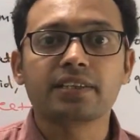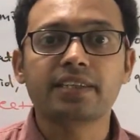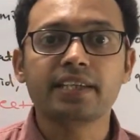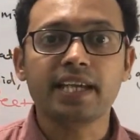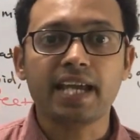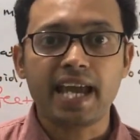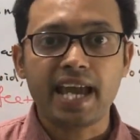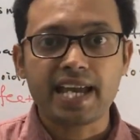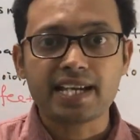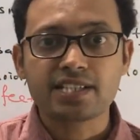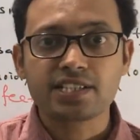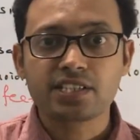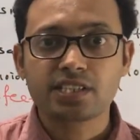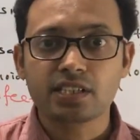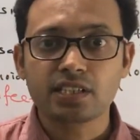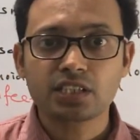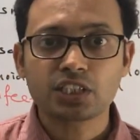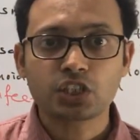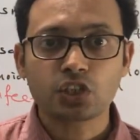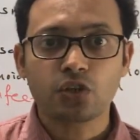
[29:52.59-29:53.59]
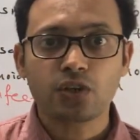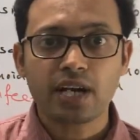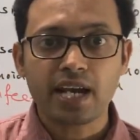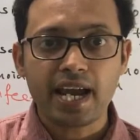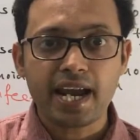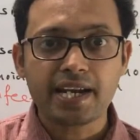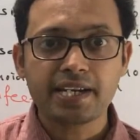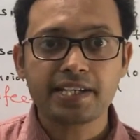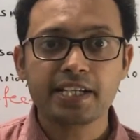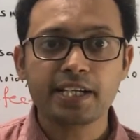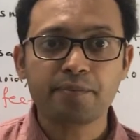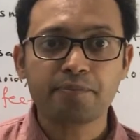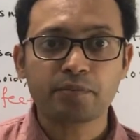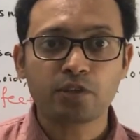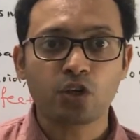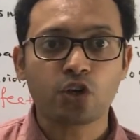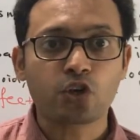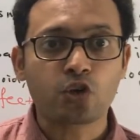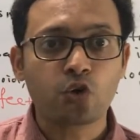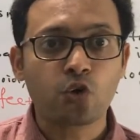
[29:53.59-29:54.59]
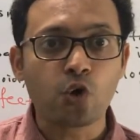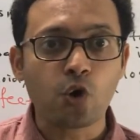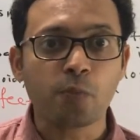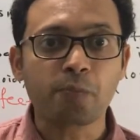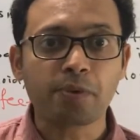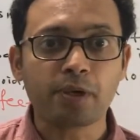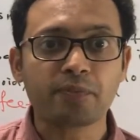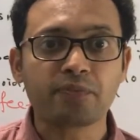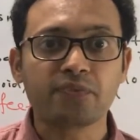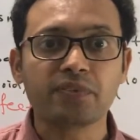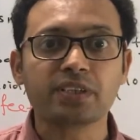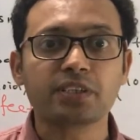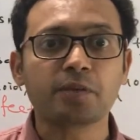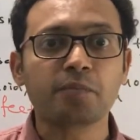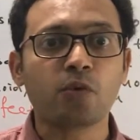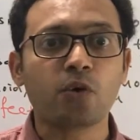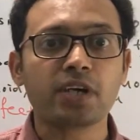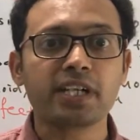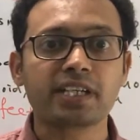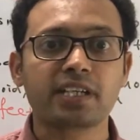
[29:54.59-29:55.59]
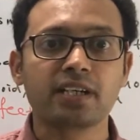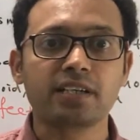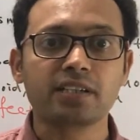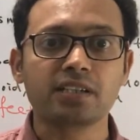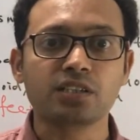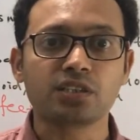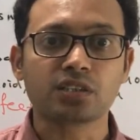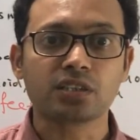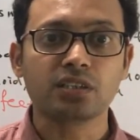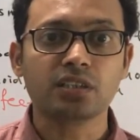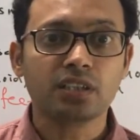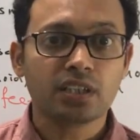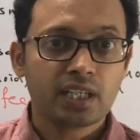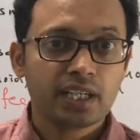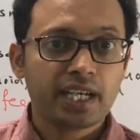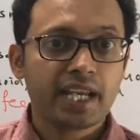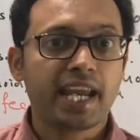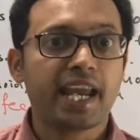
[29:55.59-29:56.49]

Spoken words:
they adjust or adapt or cope up with a body condition